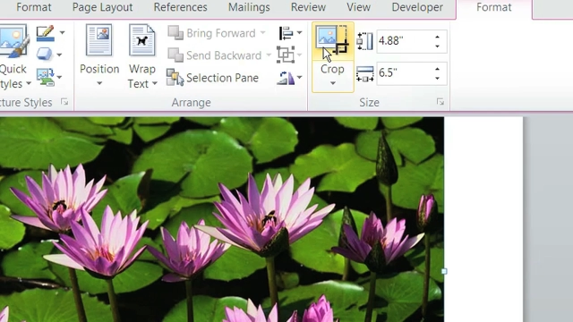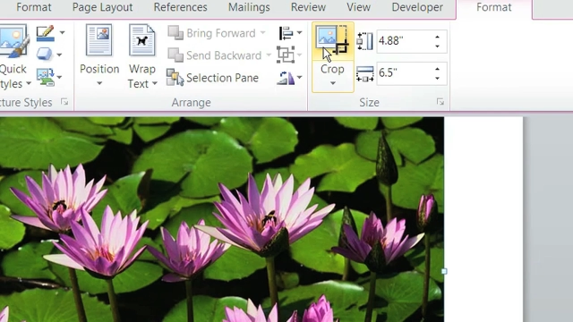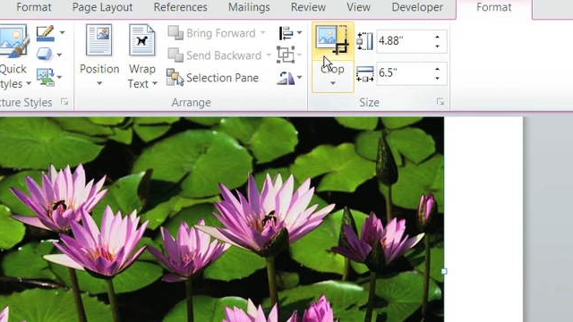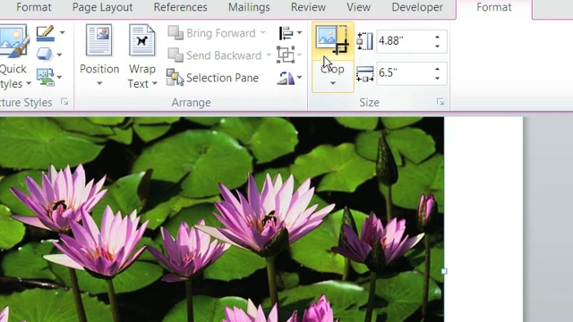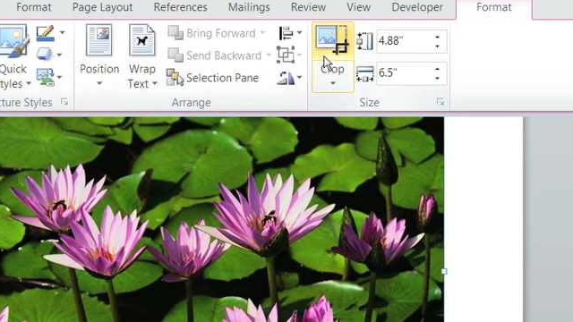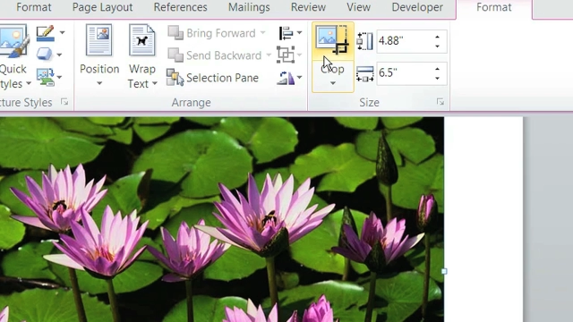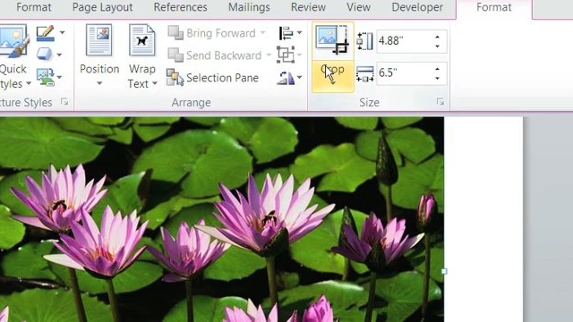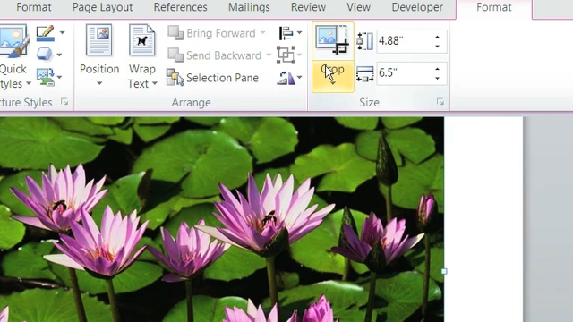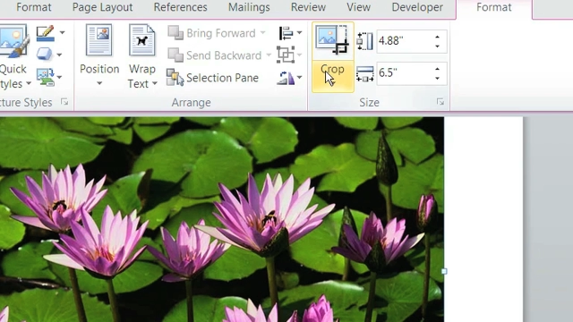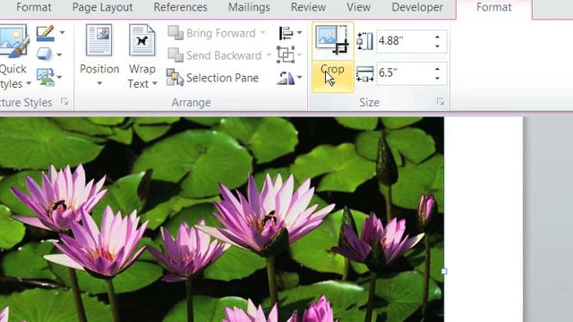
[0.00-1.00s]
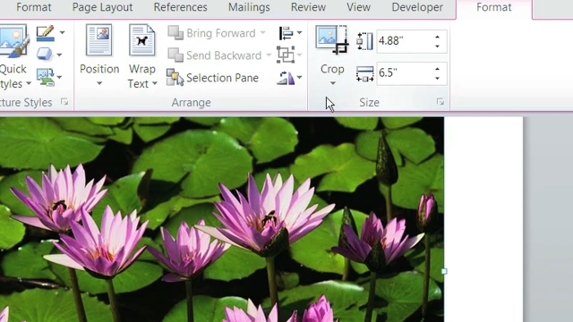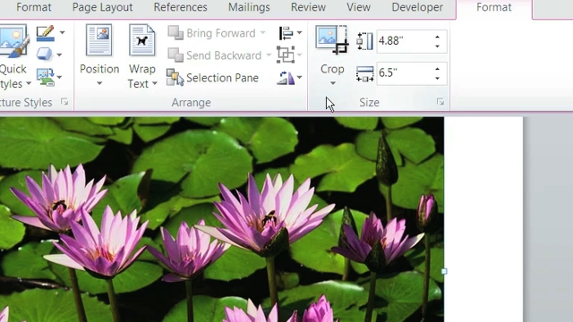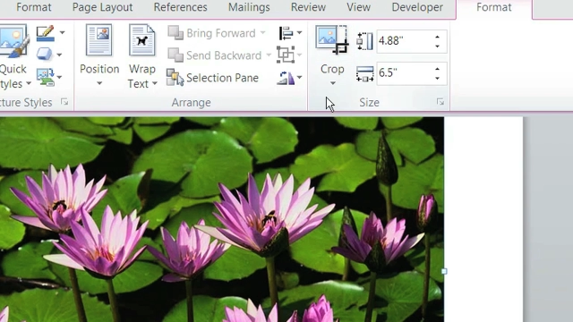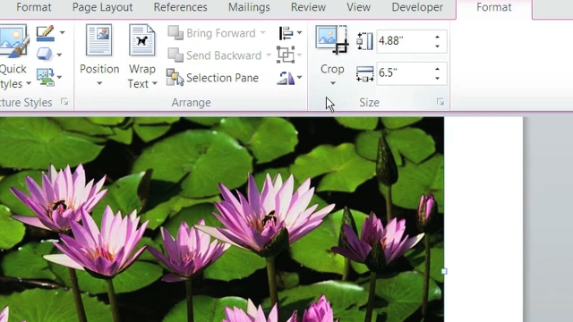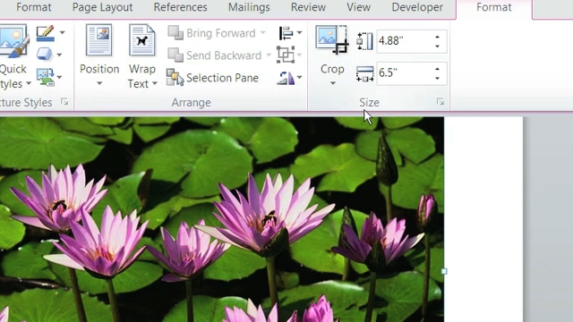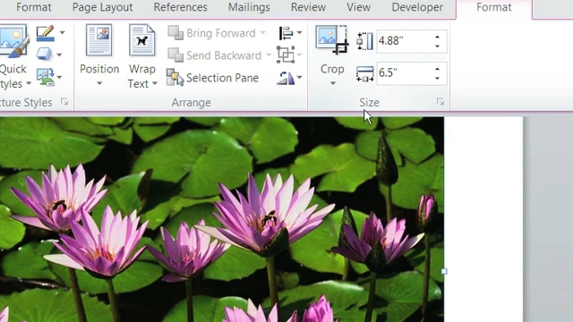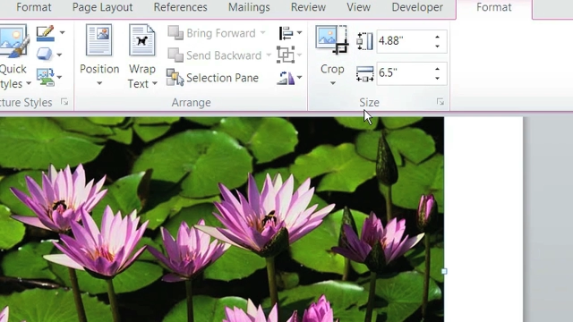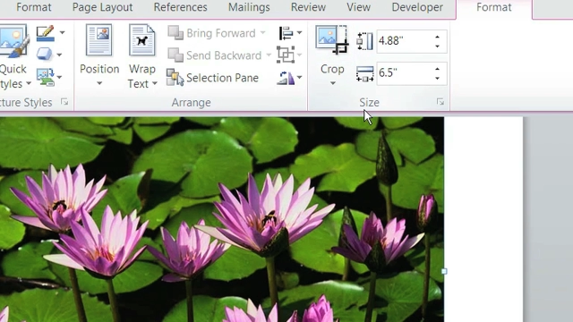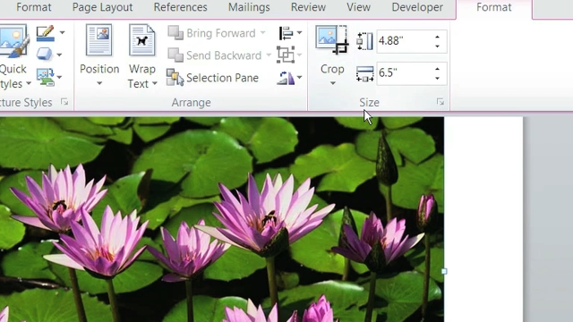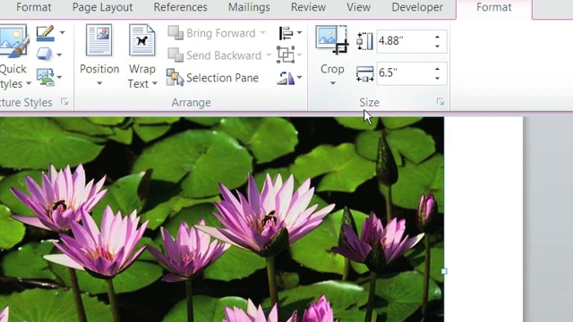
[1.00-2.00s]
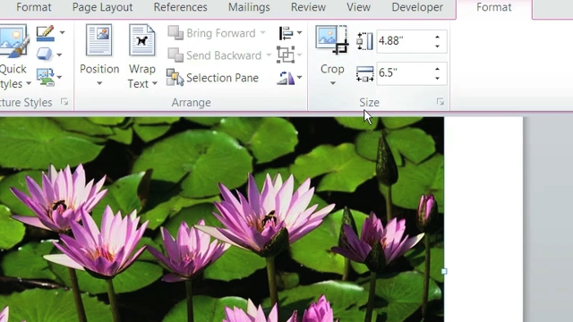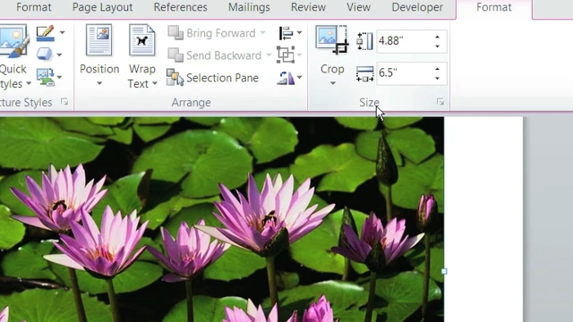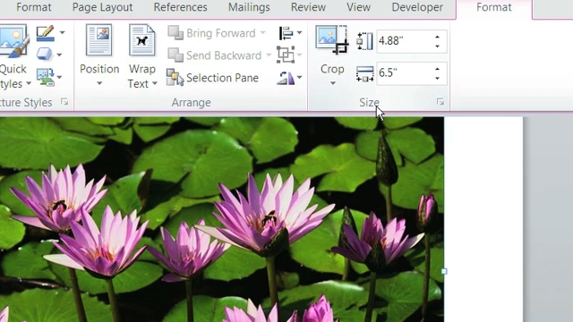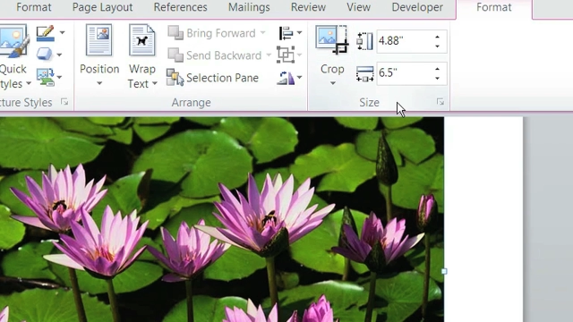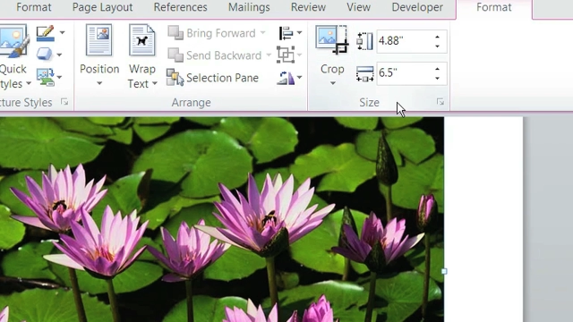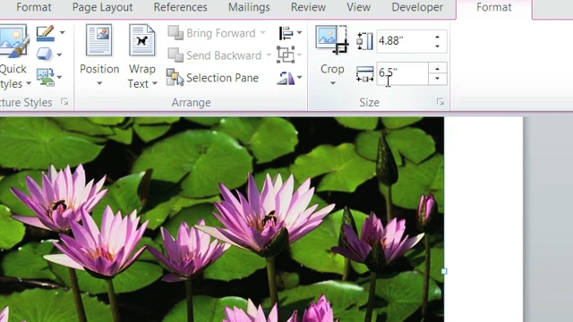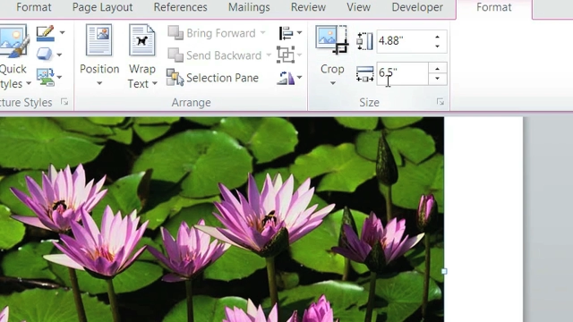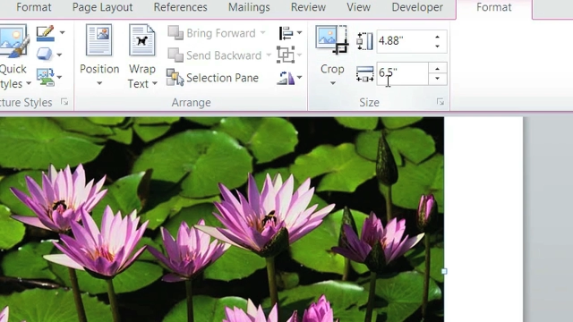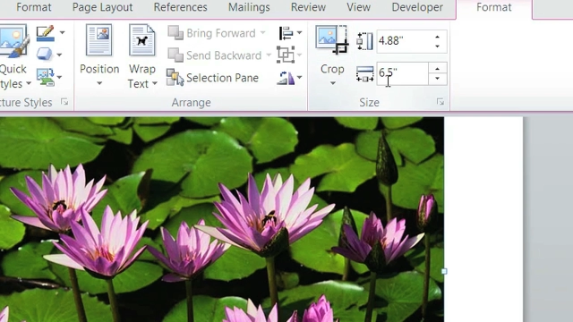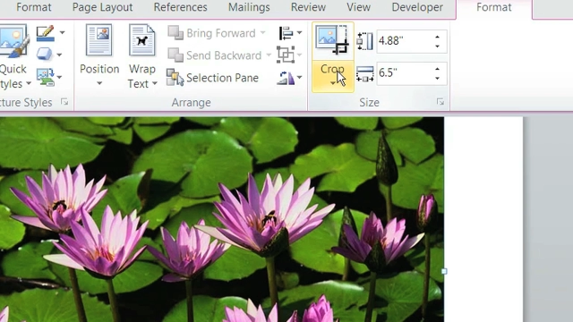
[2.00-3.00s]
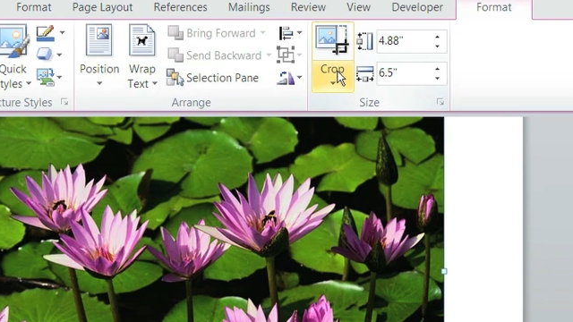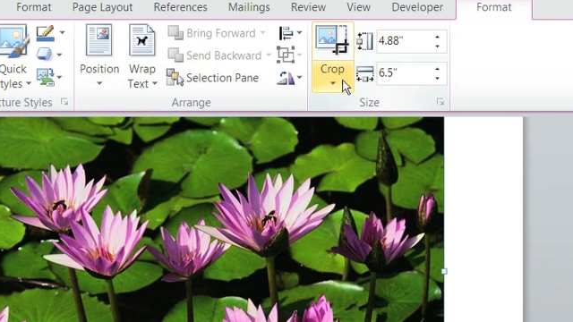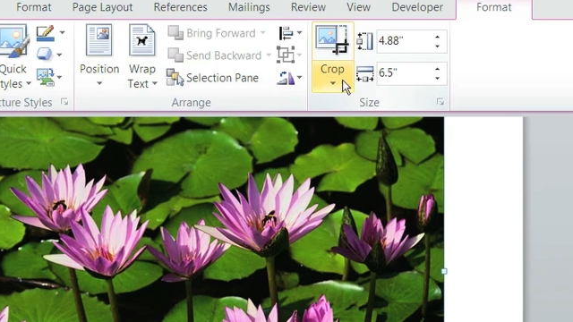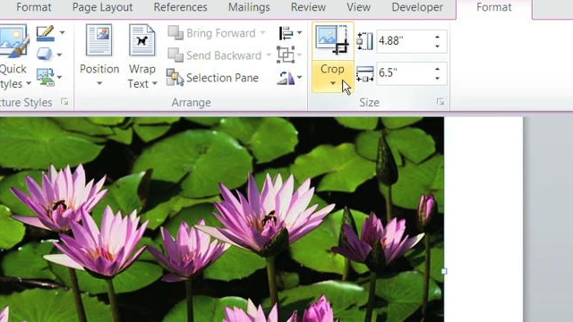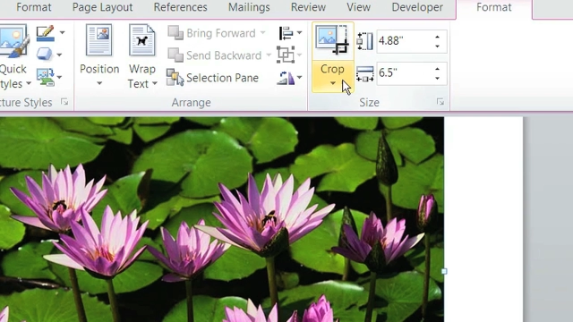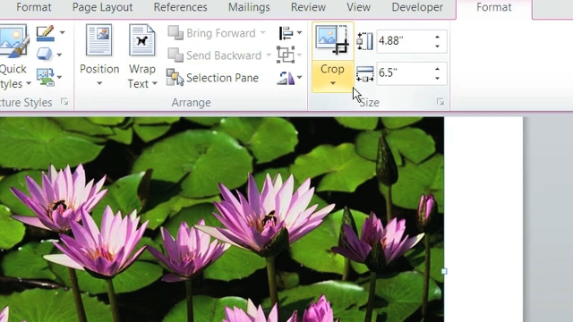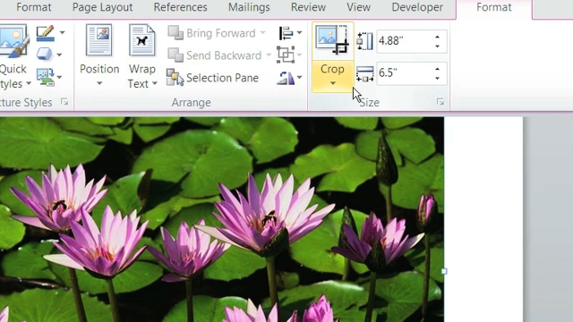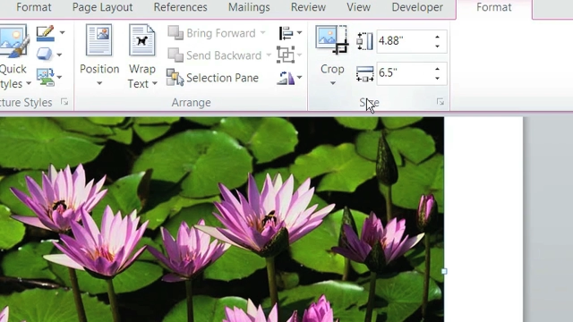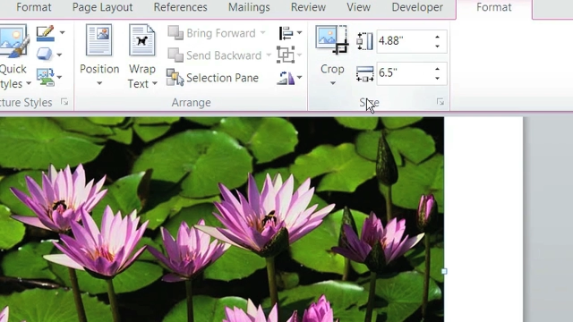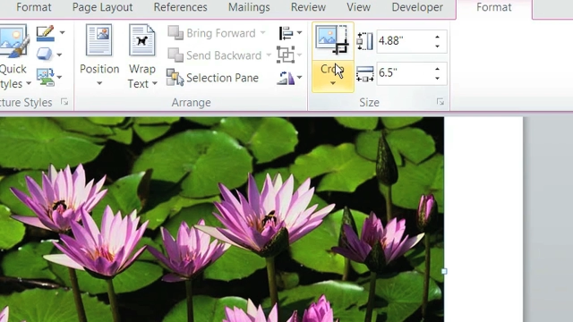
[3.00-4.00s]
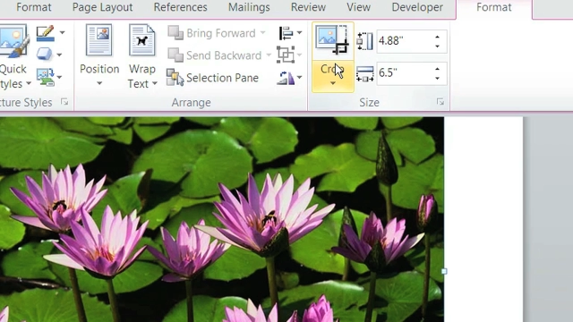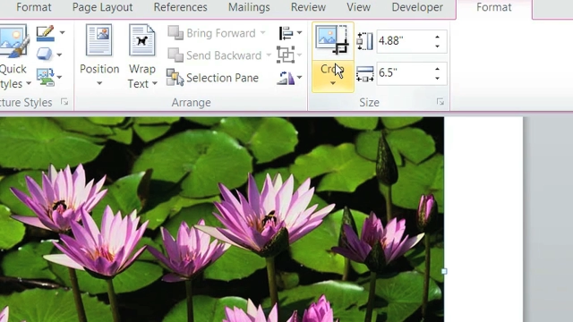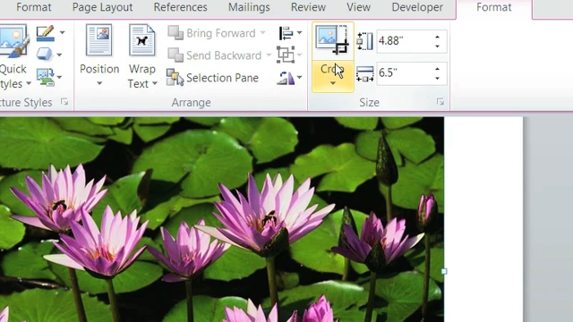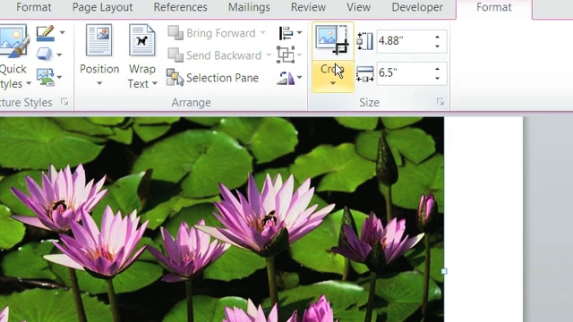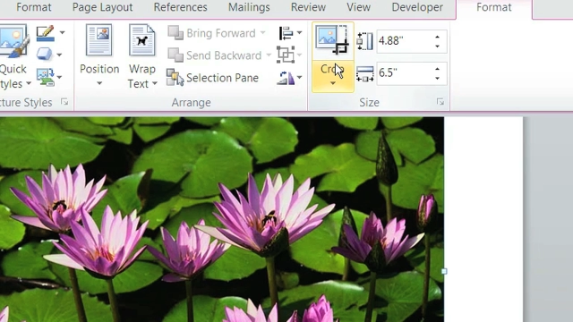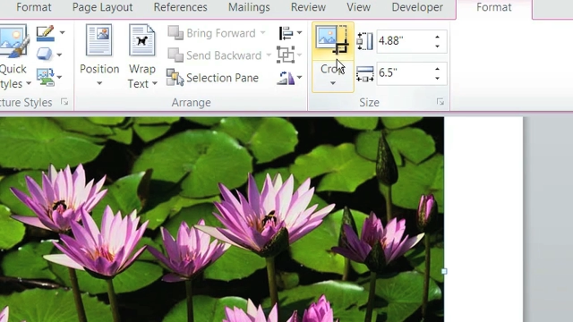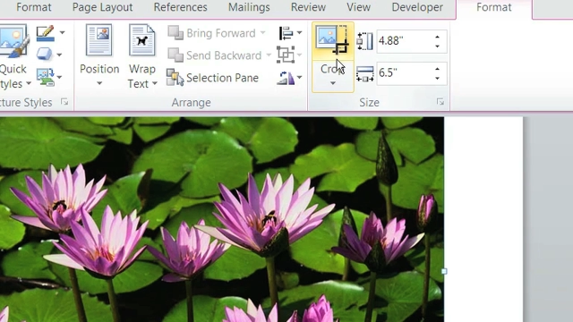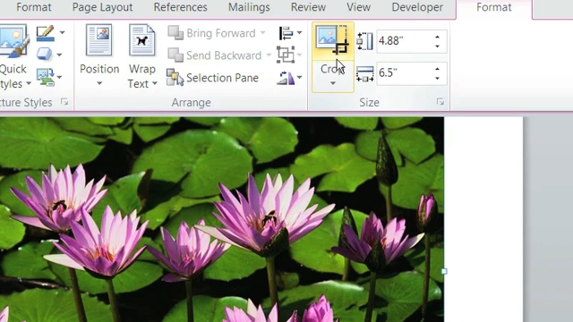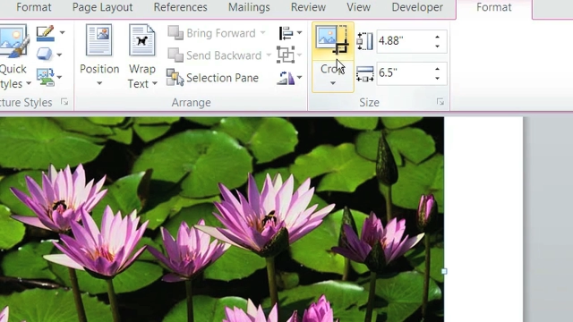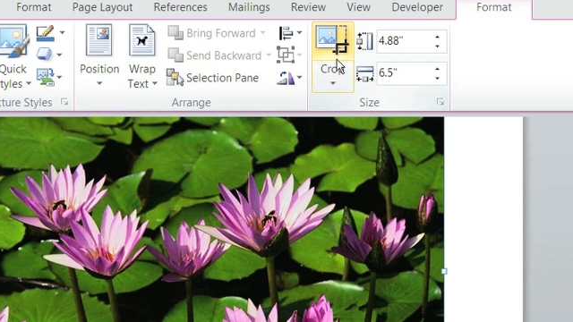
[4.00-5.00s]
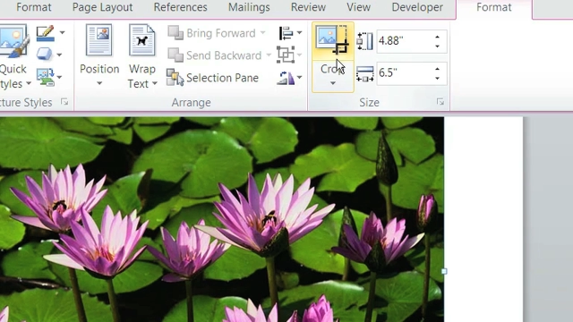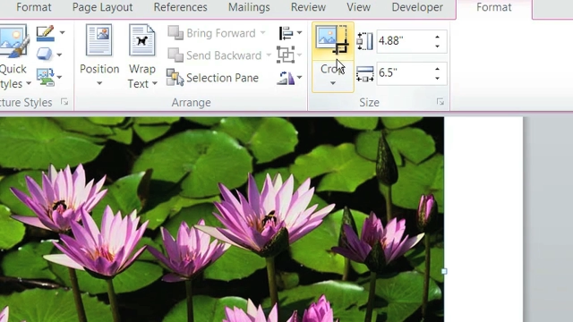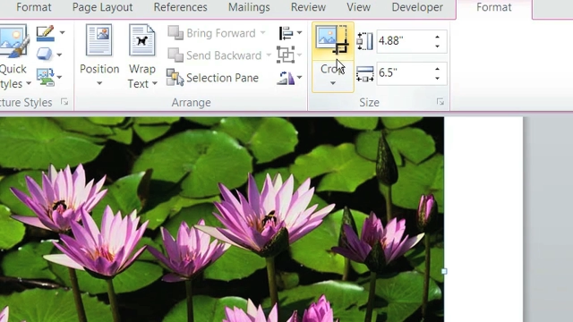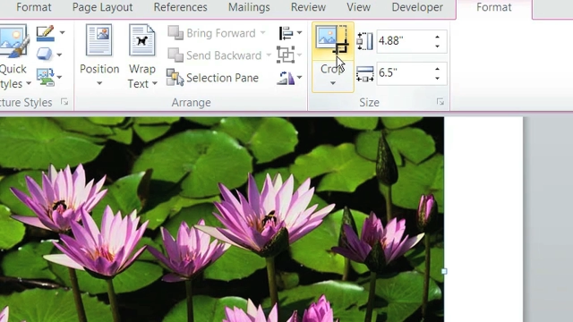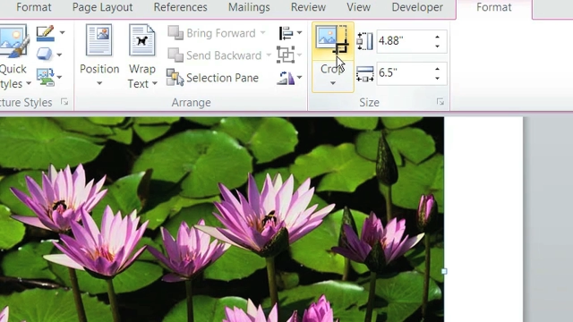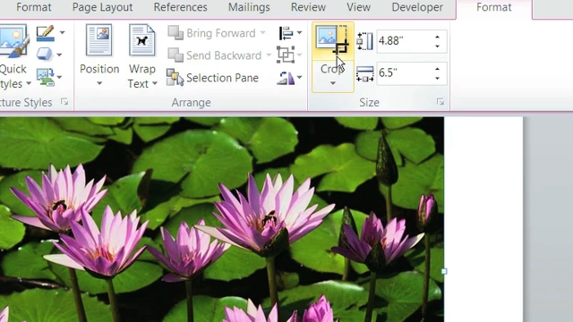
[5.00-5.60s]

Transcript: Nobody's mouth can be seen.